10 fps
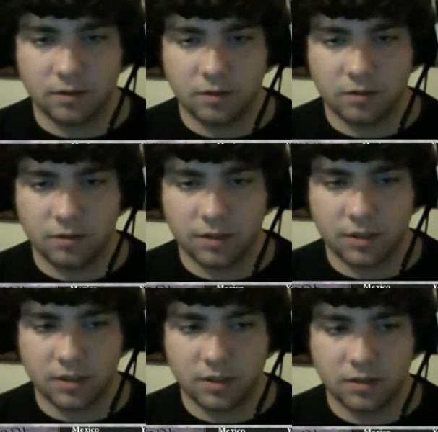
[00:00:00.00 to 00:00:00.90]

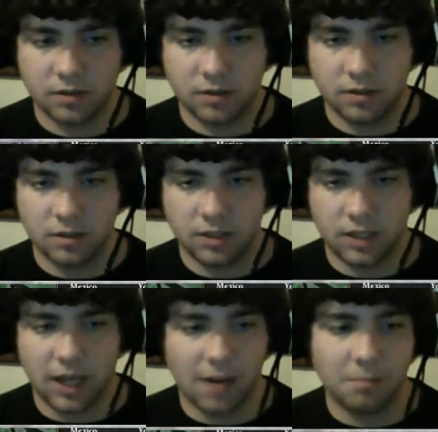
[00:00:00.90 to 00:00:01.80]
Coruscant. So,
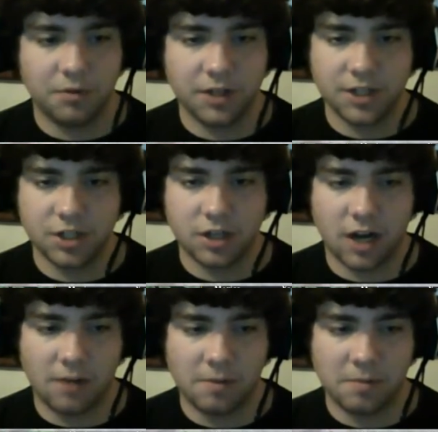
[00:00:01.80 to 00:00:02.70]
yeah, I'm pretty sure I
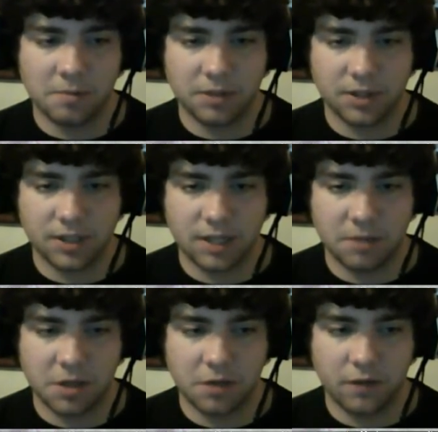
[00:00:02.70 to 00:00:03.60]
remember Baluchistan
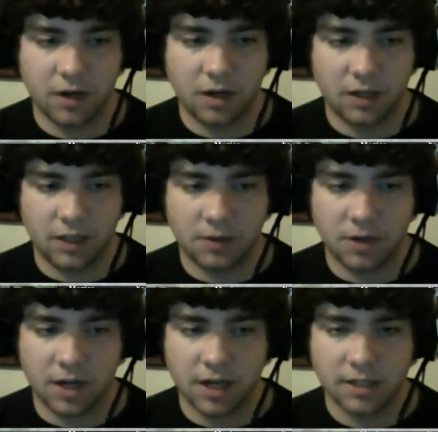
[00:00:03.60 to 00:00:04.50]
being over here, and they were
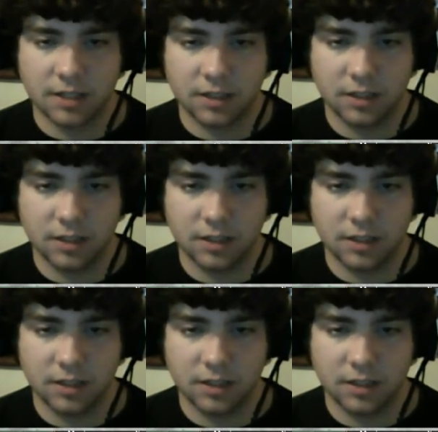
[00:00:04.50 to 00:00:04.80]
not